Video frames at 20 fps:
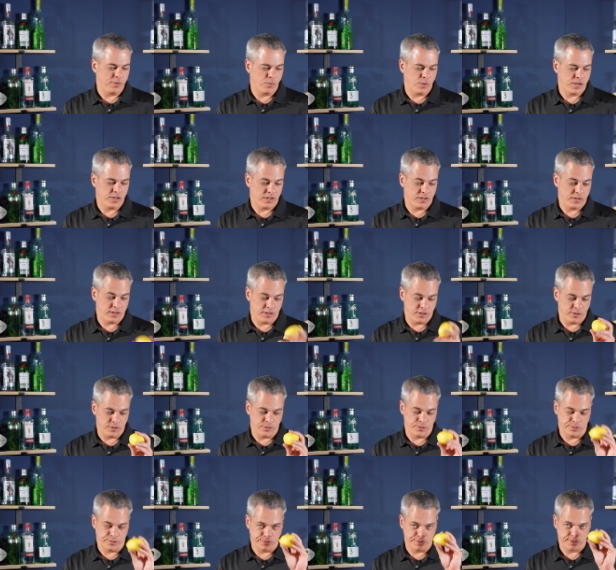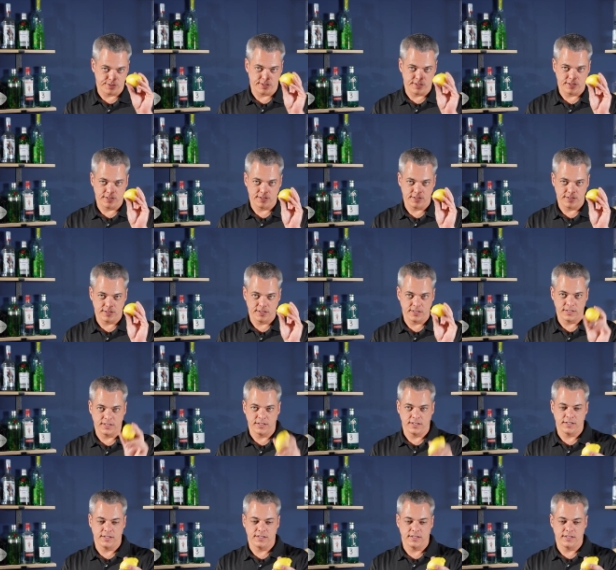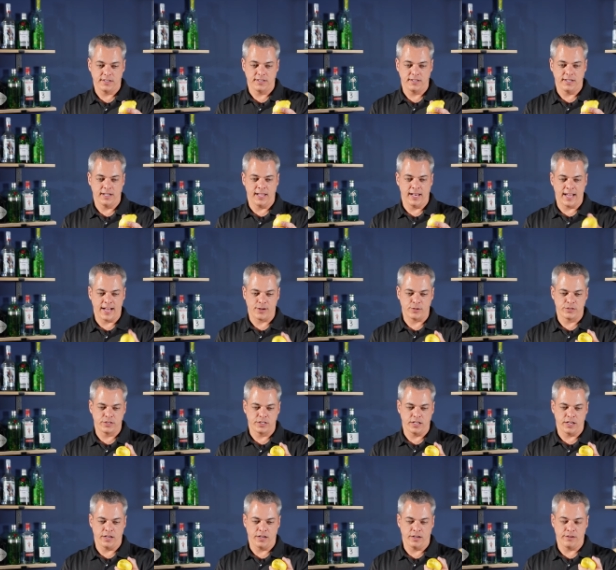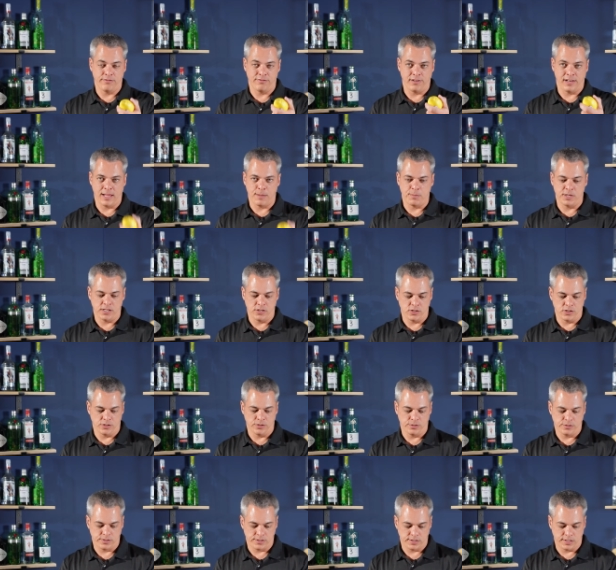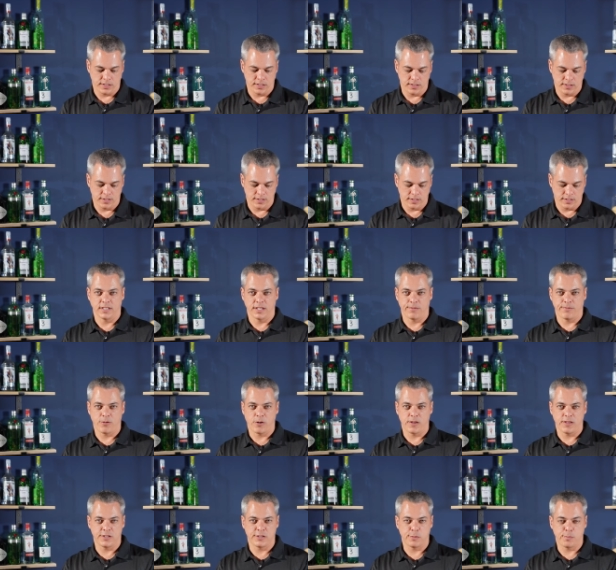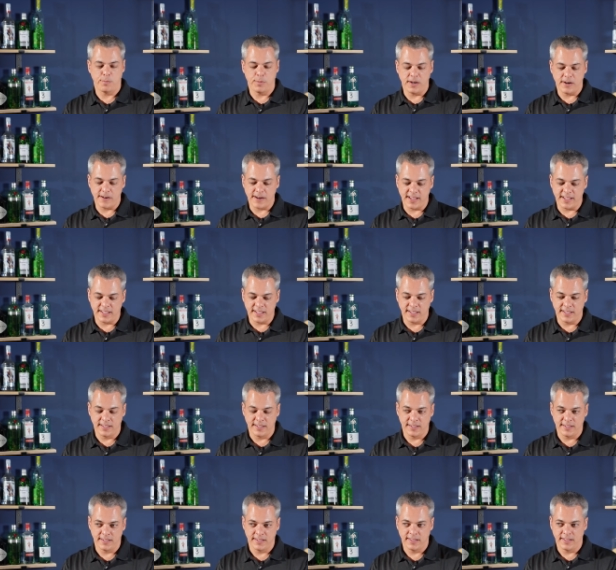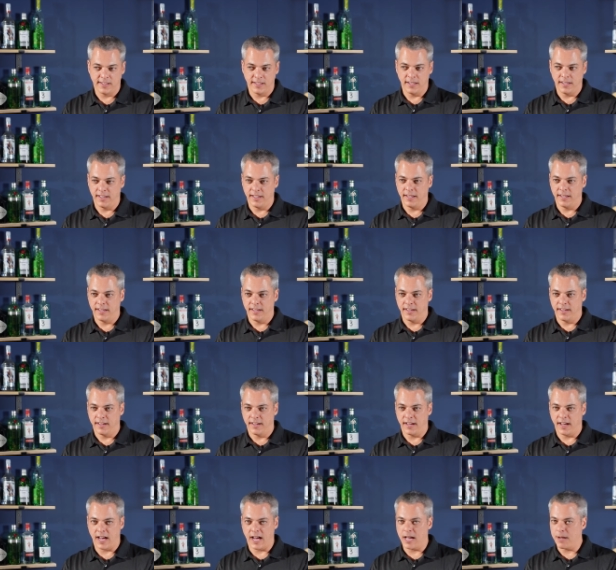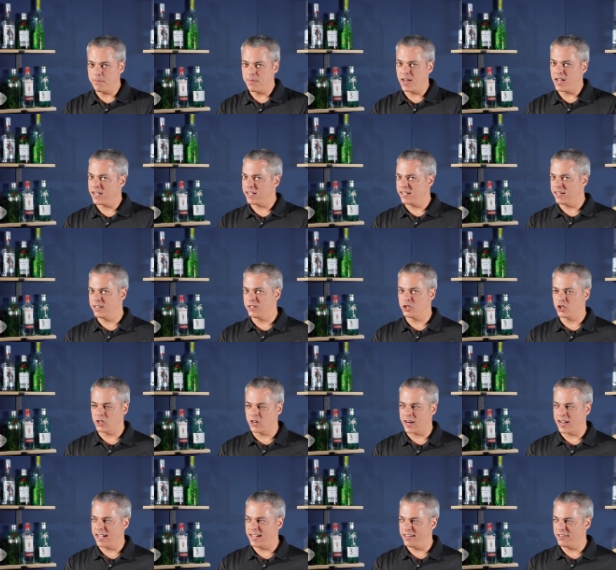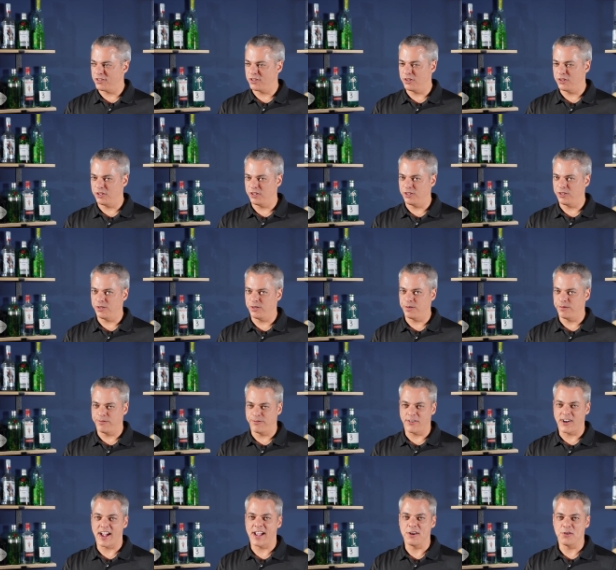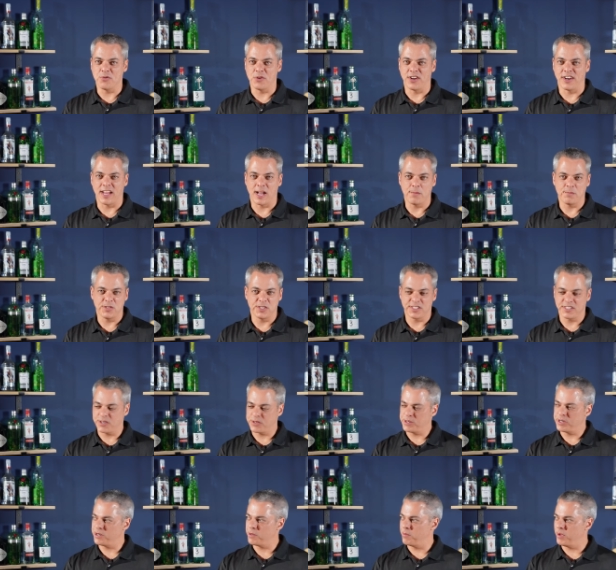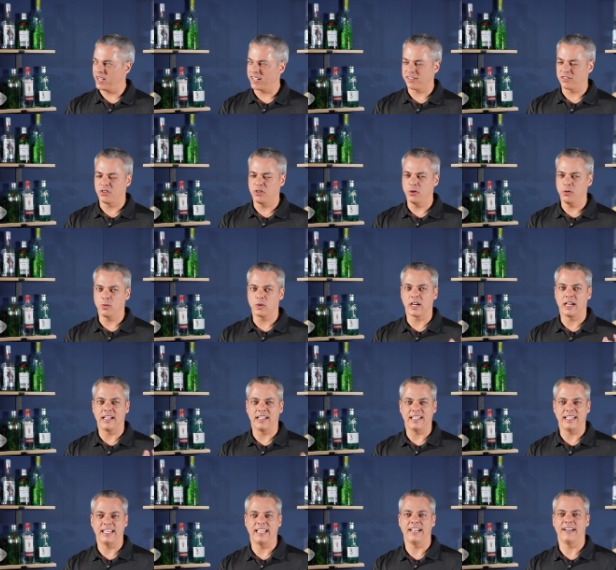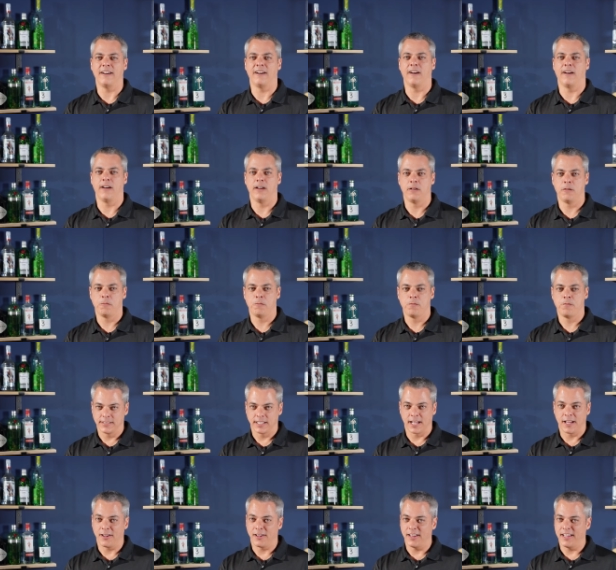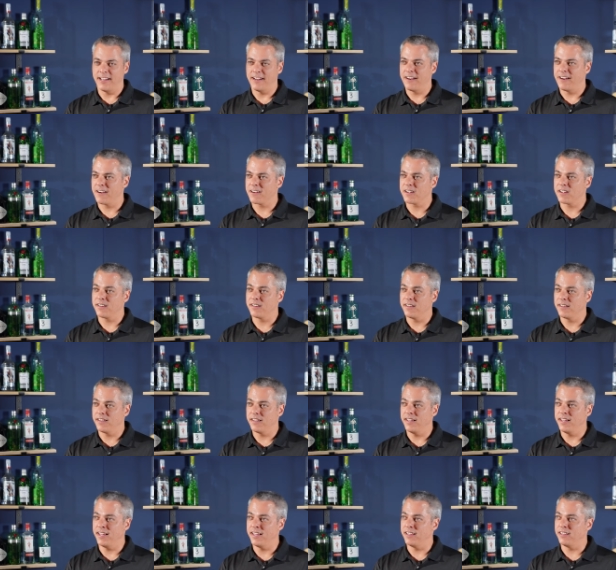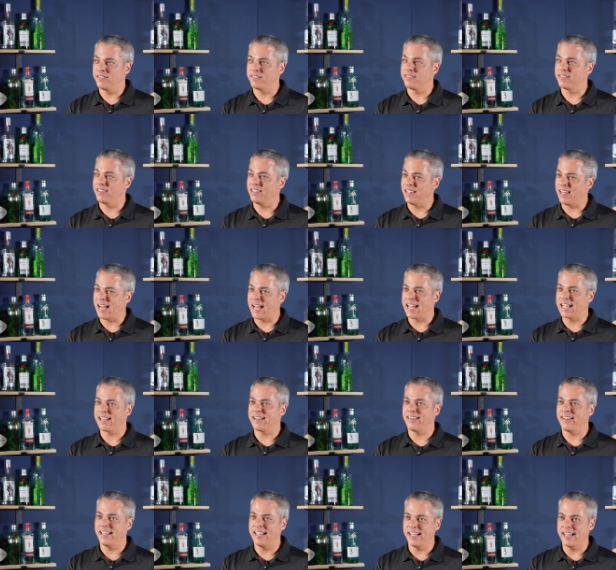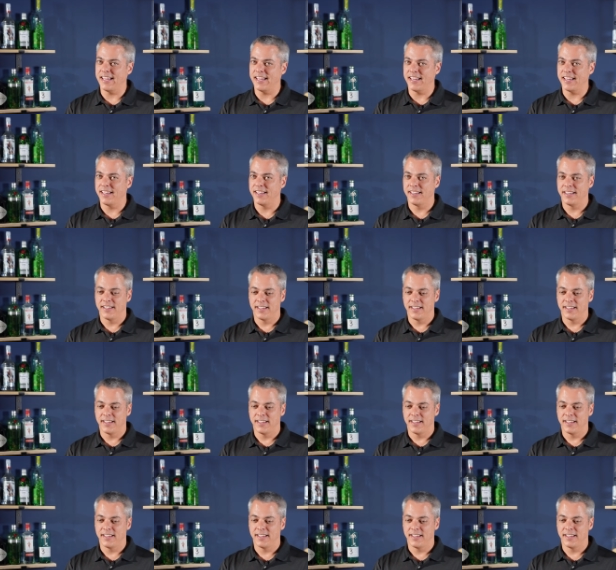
will use 1 ounce of lemon juice. For the spirit, I'm not going to try to find one. I'm just going to pick 2 clear. Clear is likely